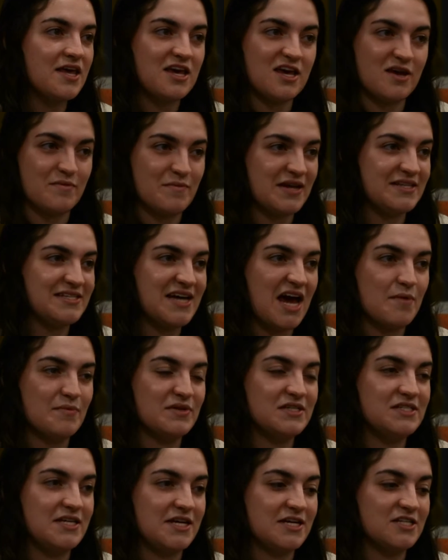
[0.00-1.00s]
in my time
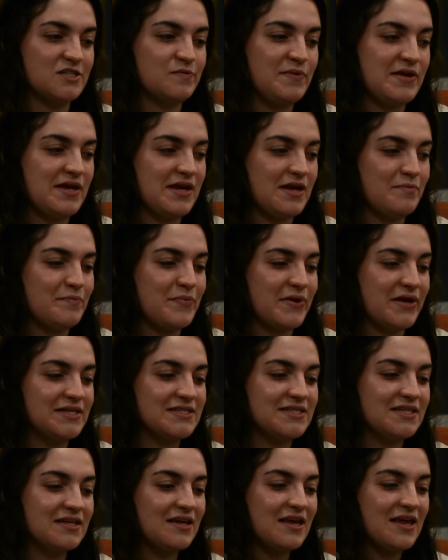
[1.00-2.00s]
in dsp
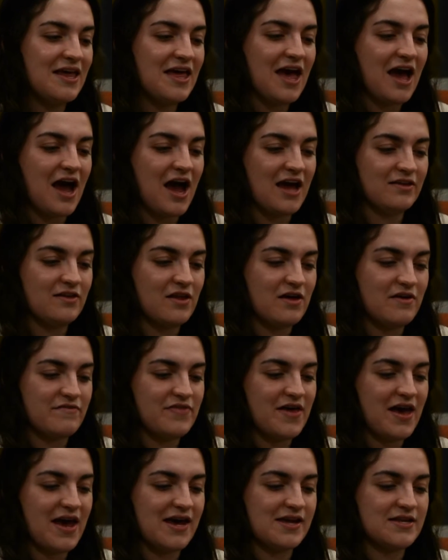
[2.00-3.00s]
but i love
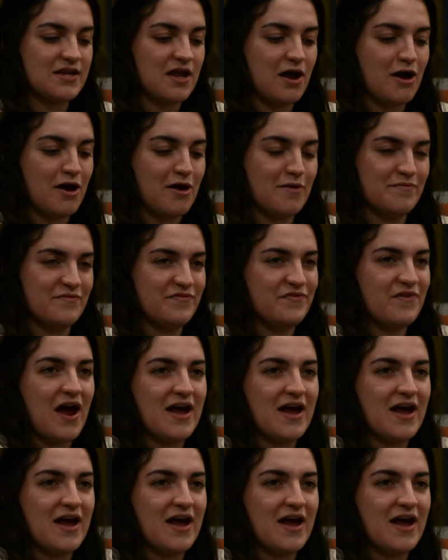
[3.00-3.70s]
that um,